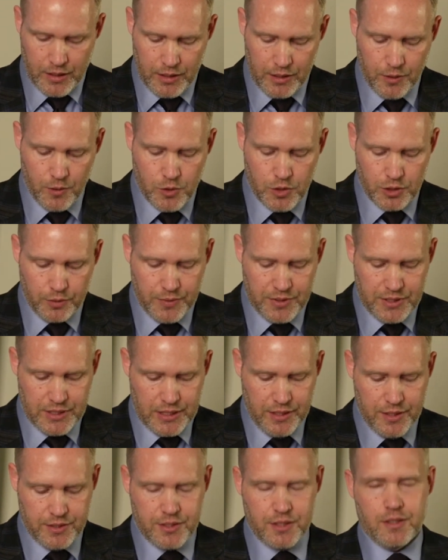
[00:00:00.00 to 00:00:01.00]
Usually we
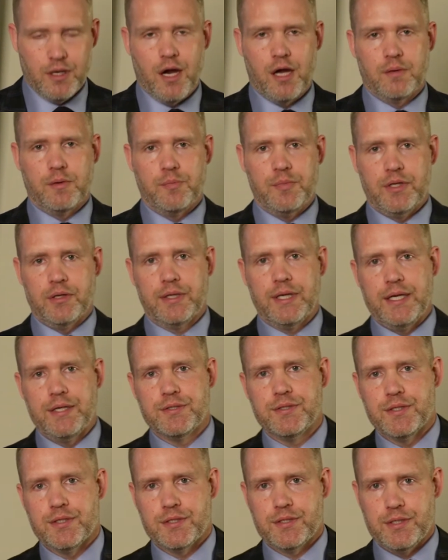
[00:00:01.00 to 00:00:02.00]
see these in automobile
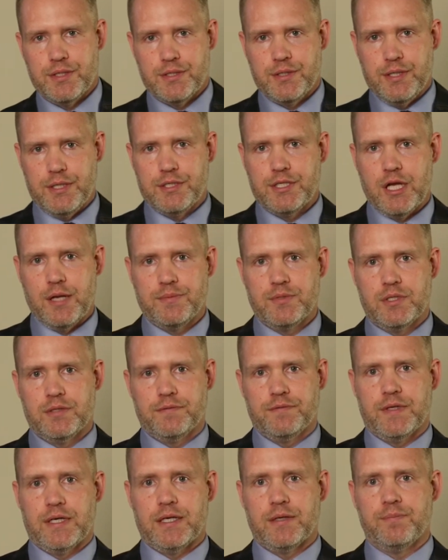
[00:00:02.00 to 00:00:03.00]
cases, these types
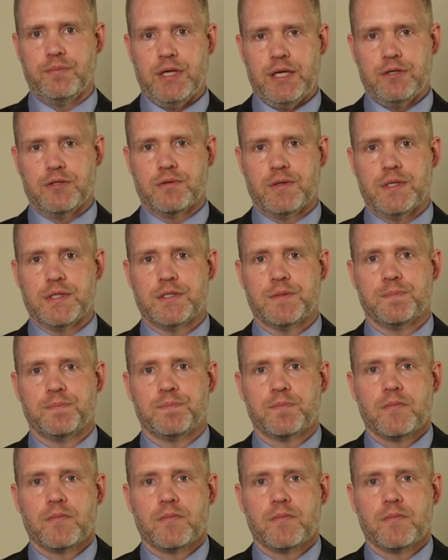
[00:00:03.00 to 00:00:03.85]
of injuries.